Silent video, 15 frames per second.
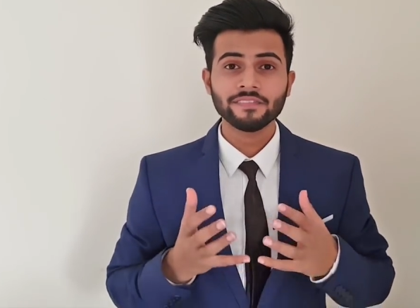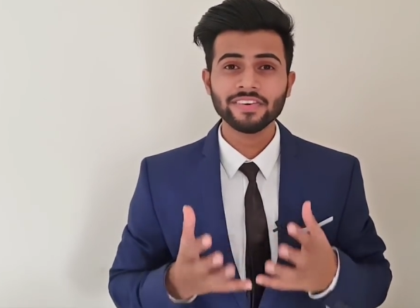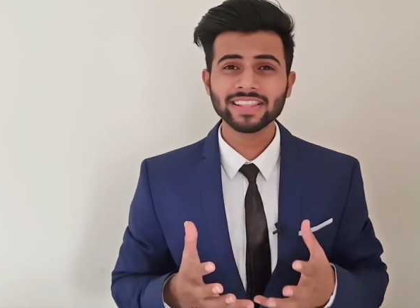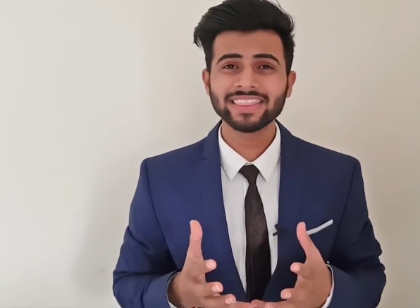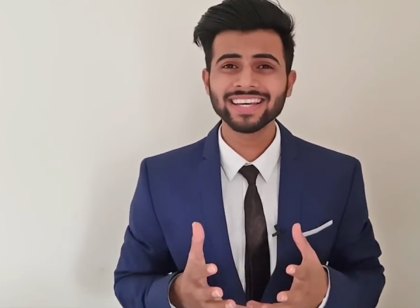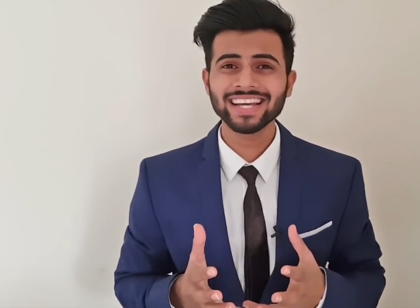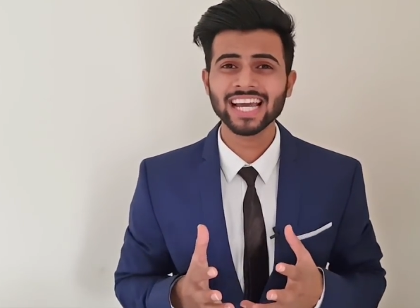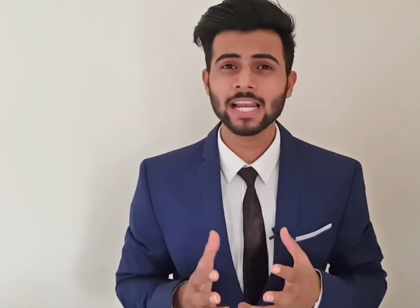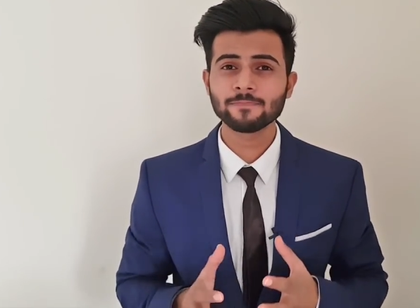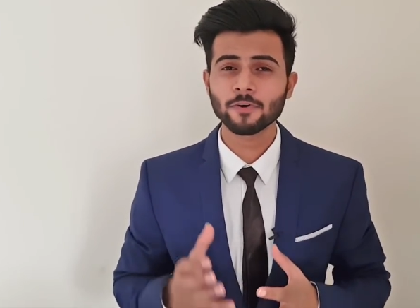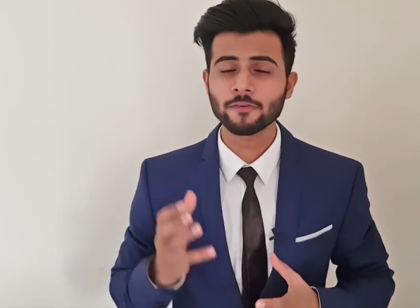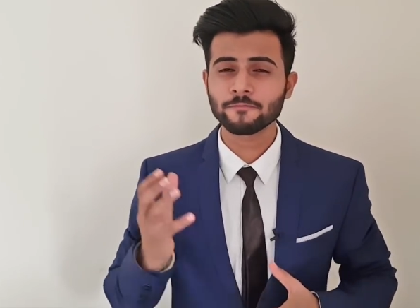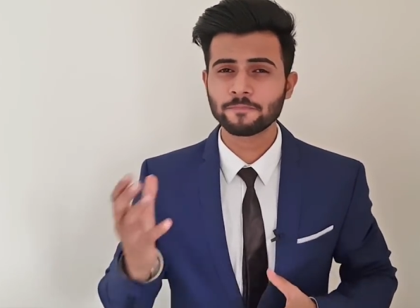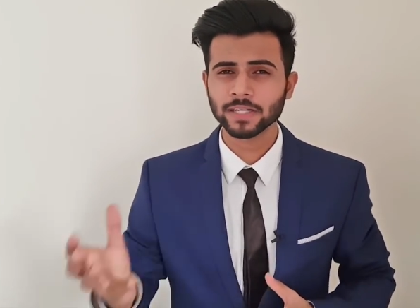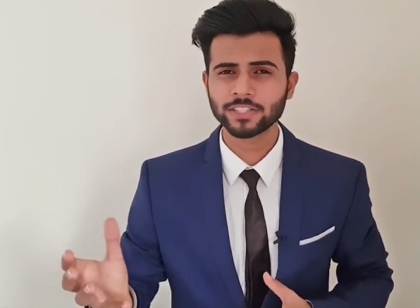With the help
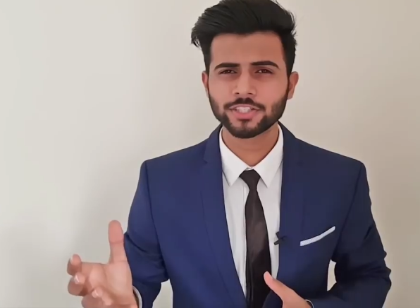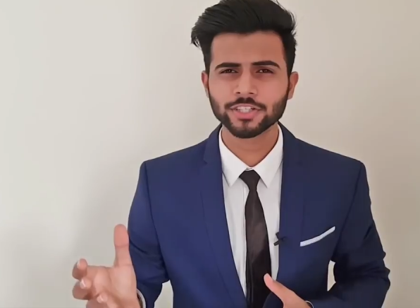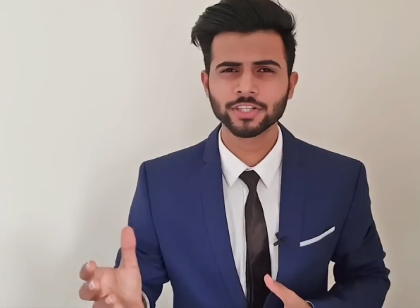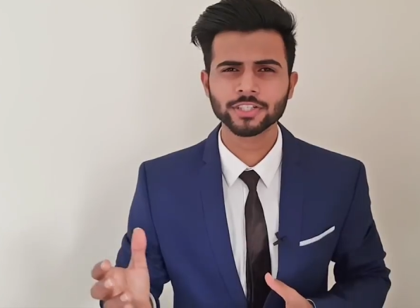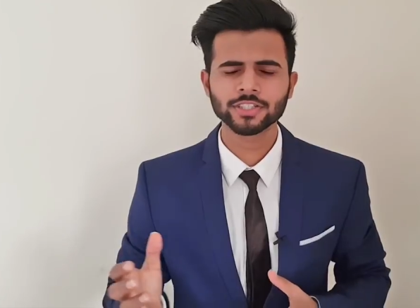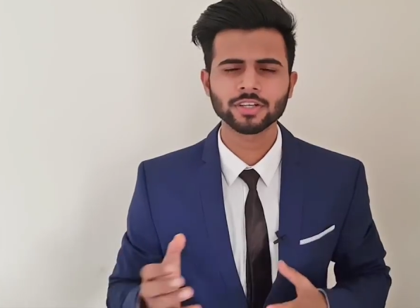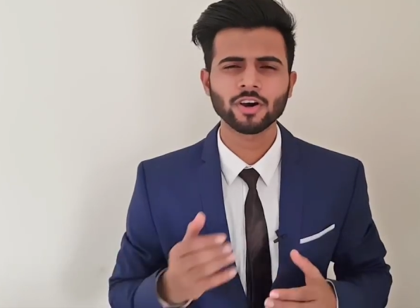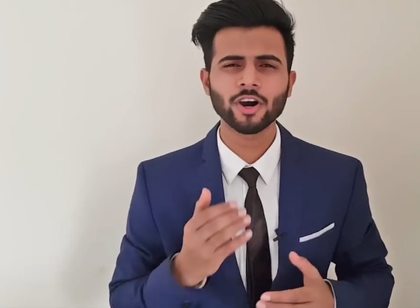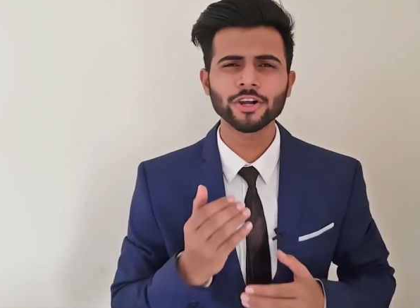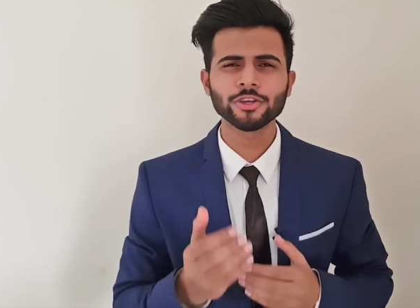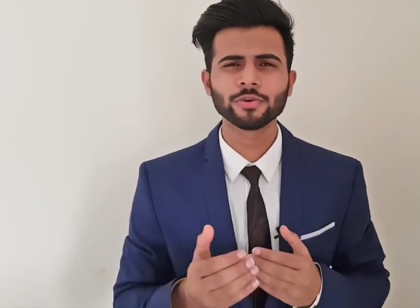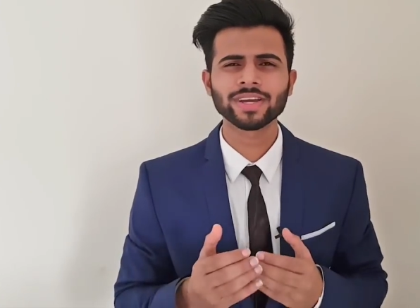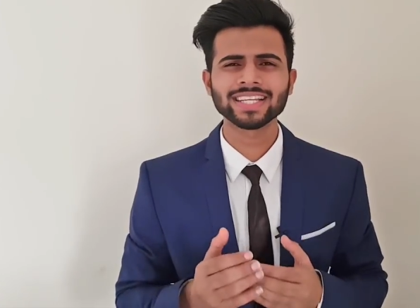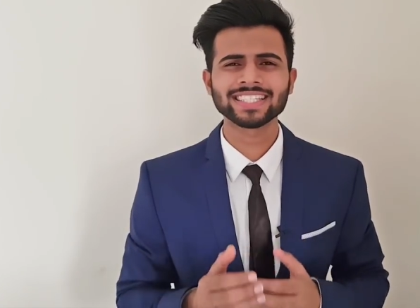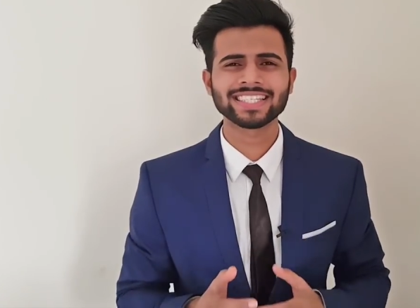of pictures, or
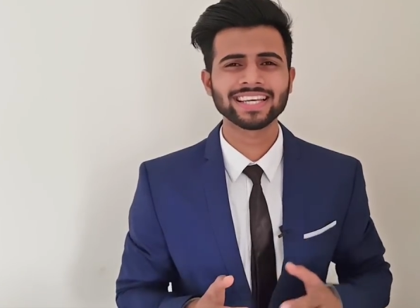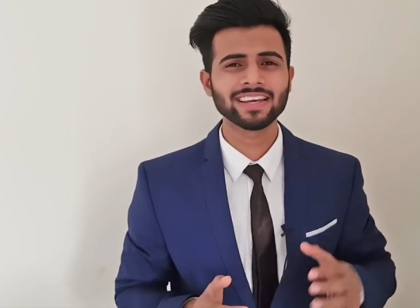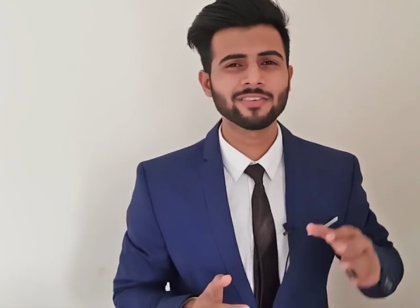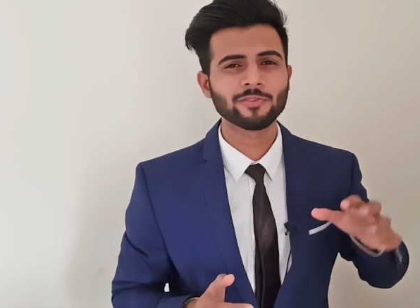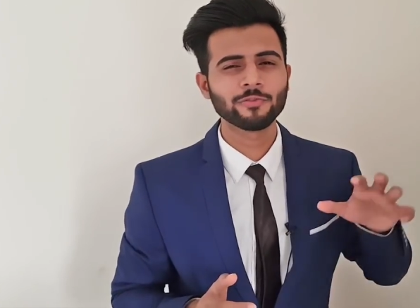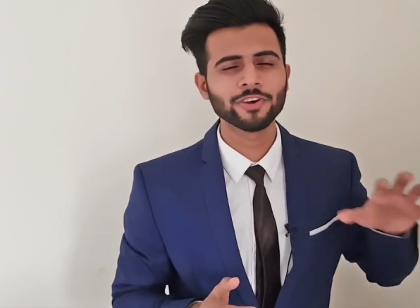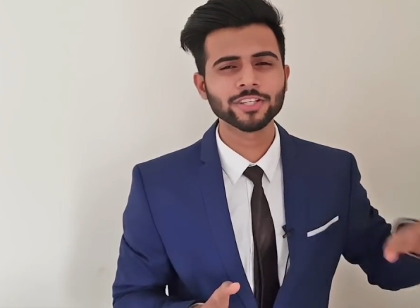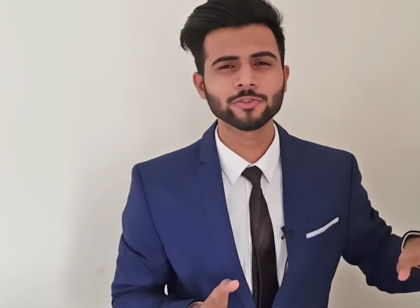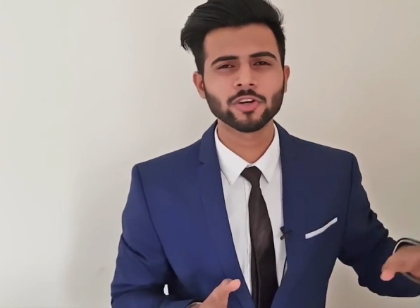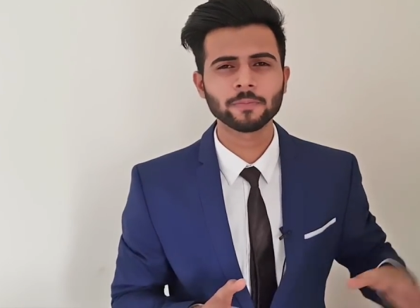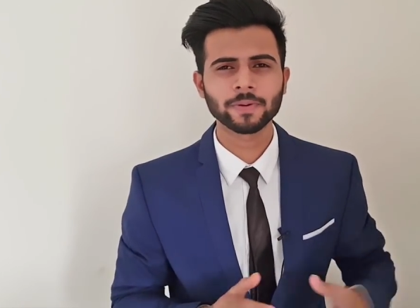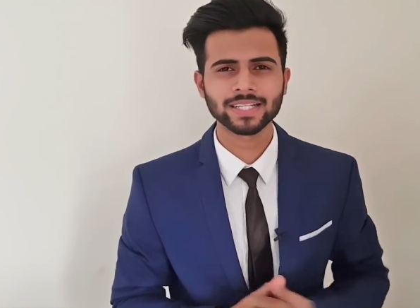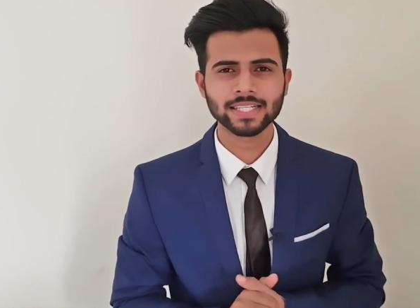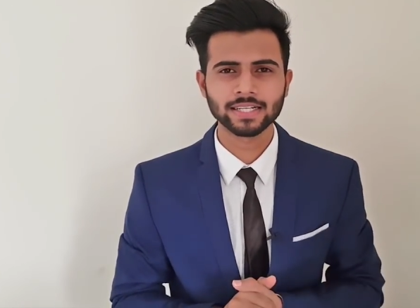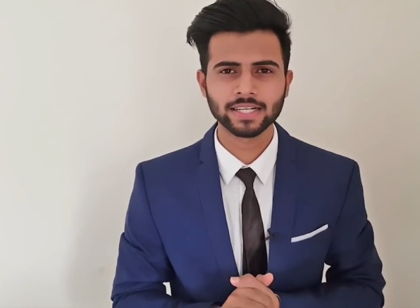you can say visual
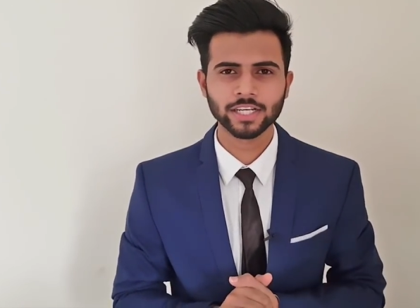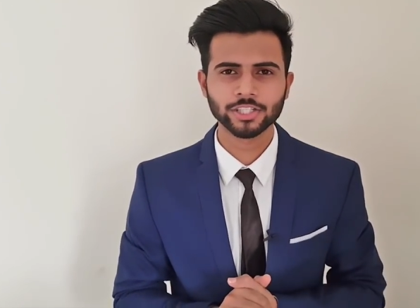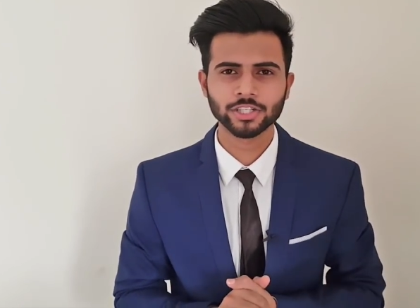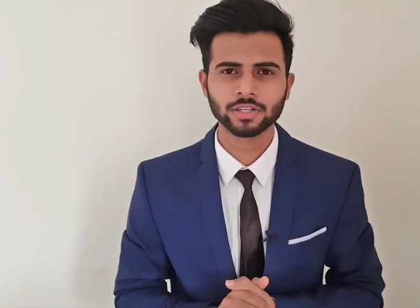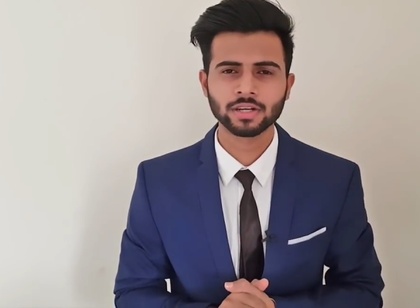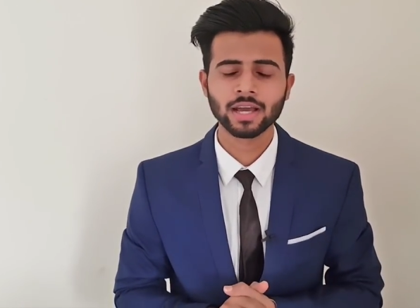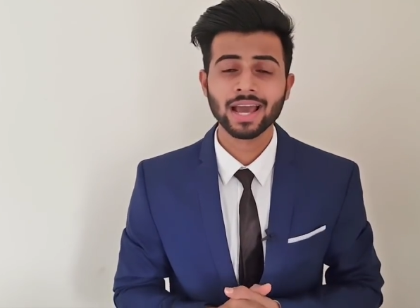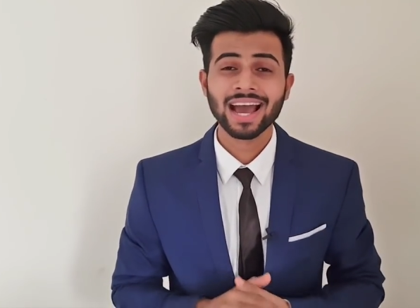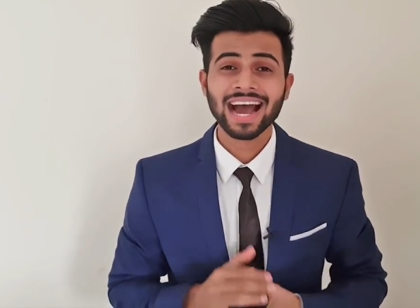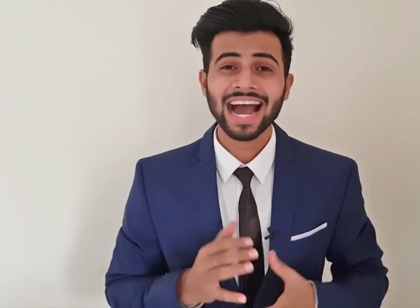presentation,